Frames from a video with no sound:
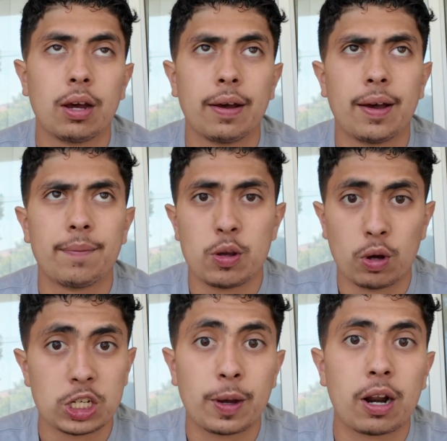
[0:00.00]
That you
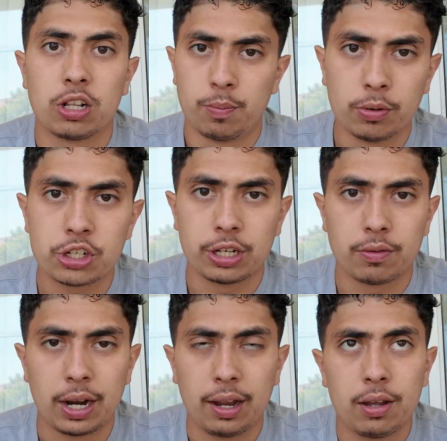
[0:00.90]
want to spot on their
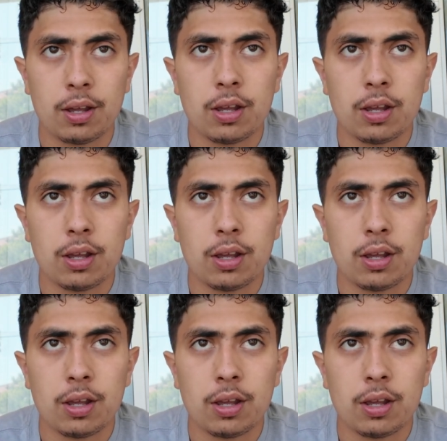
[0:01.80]
bullshit, right?